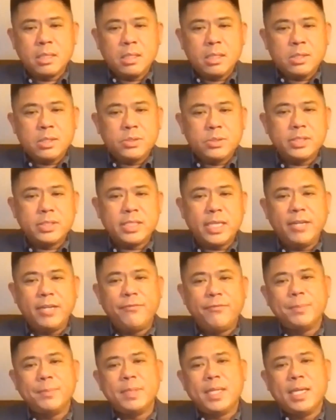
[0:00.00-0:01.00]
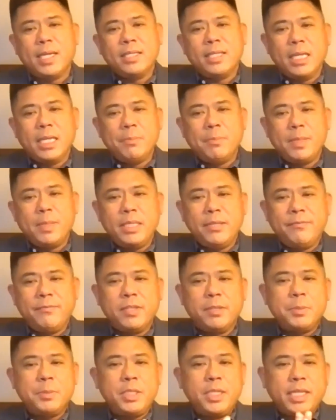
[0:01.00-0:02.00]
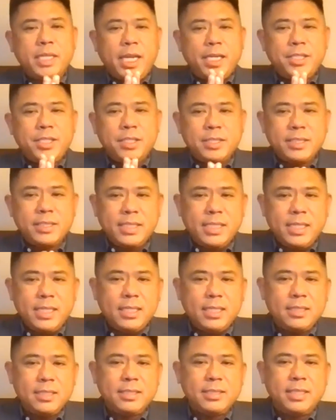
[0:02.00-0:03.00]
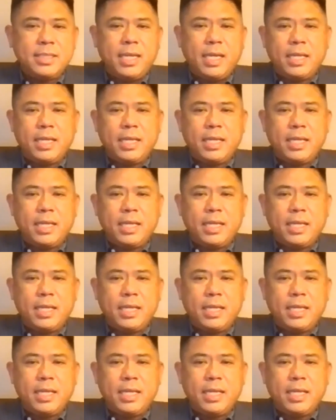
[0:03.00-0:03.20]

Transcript: So aside from that, I believe communication skills